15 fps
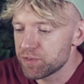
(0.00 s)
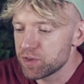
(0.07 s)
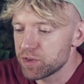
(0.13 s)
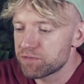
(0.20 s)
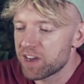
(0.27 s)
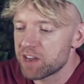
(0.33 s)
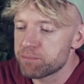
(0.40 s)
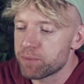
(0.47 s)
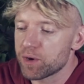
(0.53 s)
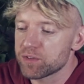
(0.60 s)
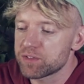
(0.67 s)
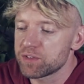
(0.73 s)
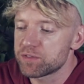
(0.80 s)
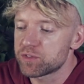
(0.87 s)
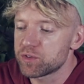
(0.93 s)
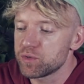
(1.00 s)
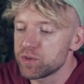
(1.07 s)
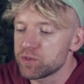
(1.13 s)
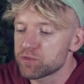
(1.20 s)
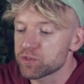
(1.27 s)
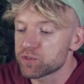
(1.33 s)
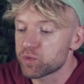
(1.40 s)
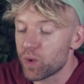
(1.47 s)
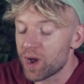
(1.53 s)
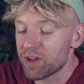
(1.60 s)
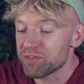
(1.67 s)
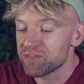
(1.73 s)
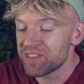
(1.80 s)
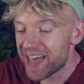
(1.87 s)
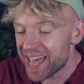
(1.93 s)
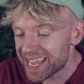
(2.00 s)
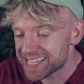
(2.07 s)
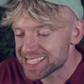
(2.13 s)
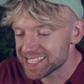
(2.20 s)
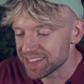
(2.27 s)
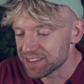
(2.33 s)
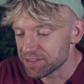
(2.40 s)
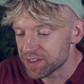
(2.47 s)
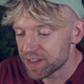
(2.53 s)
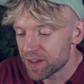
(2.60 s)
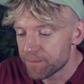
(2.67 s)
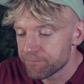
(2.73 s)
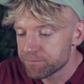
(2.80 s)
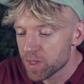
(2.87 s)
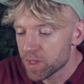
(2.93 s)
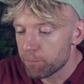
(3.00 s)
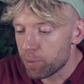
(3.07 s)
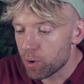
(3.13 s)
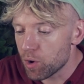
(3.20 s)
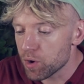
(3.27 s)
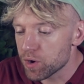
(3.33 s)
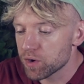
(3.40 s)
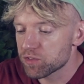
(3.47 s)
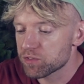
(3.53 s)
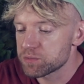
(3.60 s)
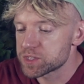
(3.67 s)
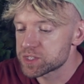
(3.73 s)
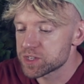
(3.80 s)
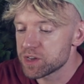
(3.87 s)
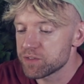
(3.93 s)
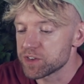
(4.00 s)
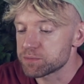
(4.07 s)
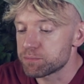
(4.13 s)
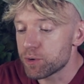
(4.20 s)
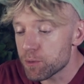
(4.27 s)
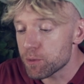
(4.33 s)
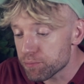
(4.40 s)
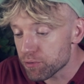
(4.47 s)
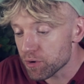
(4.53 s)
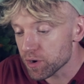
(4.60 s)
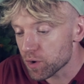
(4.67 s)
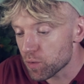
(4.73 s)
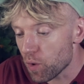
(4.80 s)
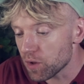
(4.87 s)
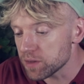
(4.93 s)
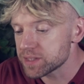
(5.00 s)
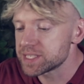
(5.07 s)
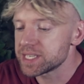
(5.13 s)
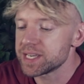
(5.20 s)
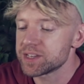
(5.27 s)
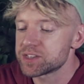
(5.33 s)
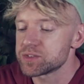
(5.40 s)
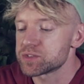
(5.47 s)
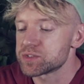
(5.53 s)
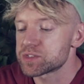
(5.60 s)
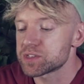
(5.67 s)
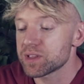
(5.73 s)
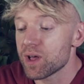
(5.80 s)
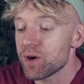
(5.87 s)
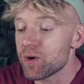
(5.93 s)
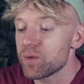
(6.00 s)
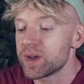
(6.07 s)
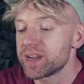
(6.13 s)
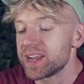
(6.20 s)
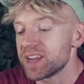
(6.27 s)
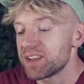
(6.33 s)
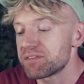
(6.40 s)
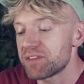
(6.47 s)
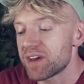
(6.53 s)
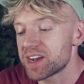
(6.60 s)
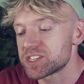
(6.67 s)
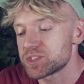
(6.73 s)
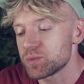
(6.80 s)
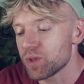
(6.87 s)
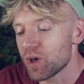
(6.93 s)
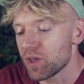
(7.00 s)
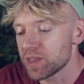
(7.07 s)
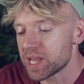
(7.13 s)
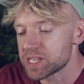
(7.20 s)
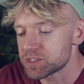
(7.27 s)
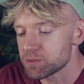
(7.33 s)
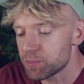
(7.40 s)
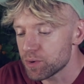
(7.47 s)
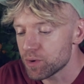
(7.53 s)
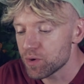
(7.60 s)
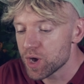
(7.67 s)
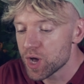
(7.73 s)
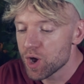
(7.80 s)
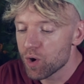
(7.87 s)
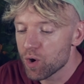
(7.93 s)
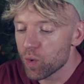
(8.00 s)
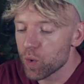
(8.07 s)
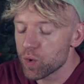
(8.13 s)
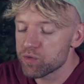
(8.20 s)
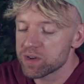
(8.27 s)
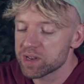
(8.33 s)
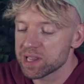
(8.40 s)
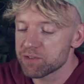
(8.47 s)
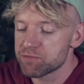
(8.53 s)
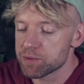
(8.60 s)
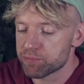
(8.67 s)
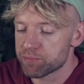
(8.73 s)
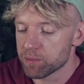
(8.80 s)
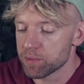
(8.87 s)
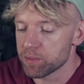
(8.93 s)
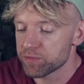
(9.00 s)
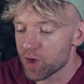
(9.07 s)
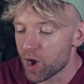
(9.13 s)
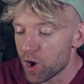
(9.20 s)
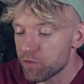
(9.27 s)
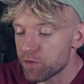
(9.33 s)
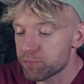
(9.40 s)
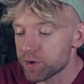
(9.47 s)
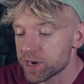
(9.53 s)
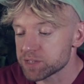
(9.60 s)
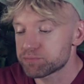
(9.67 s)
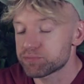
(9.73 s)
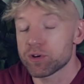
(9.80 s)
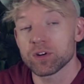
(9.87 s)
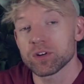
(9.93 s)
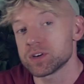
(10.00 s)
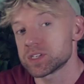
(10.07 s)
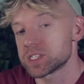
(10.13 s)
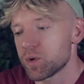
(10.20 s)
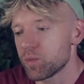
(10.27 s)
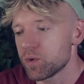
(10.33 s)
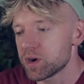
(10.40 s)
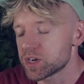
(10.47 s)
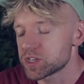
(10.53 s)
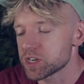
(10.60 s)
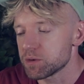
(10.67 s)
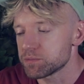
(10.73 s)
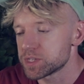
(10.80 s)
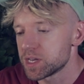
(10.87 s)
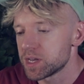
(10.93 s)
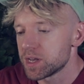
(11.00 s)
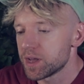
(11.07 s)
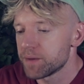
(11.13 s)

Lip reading: reviews, 5 positive, 2 neutral, 12 negative. Poor customer service, poor product quality issues, slow and ineffectual online support, order and delivery problems, overpriced products and workshops.